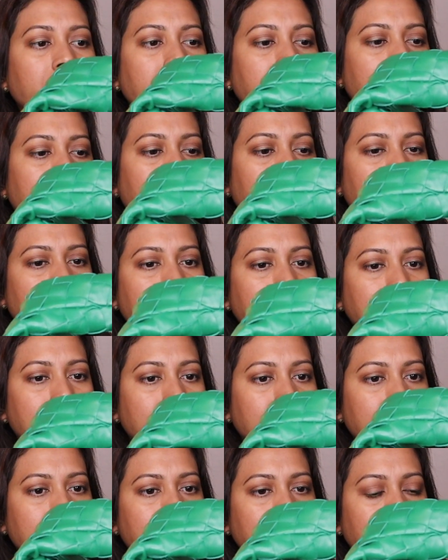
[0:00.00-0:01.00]
you can
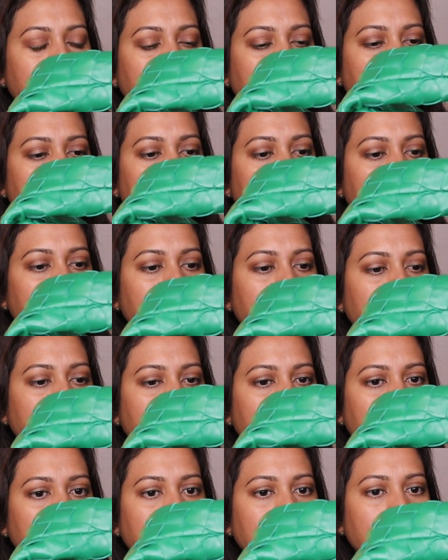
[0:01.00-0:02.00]
just order it from
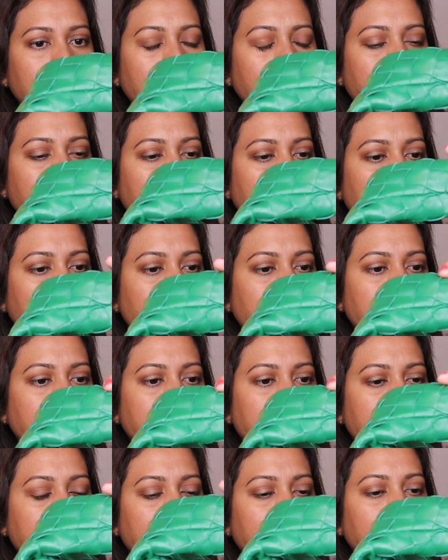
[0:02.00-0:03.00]
the Bottega
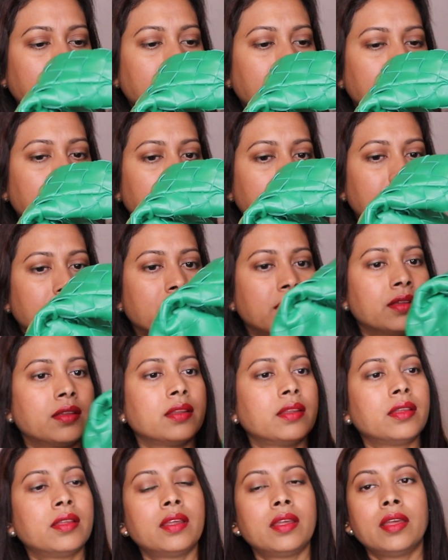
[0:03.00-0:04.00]
website.
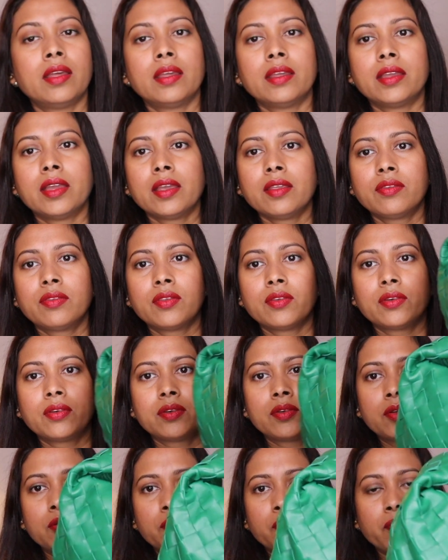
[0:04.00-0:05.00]
Yeah,
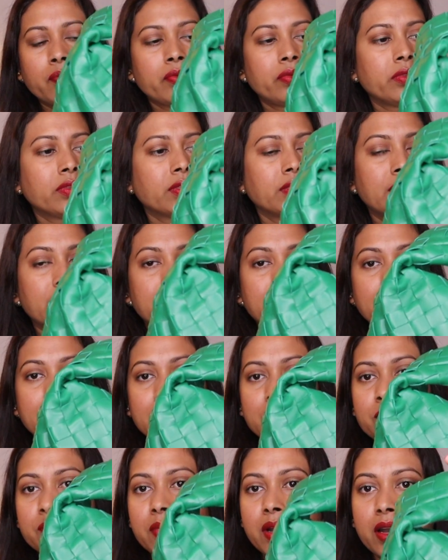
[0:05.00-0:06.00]
so this
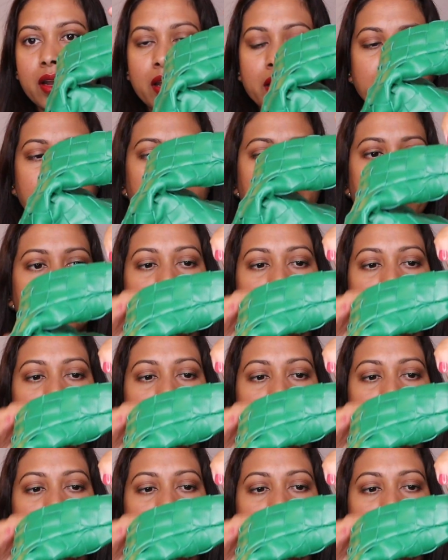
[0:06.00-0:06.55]
is my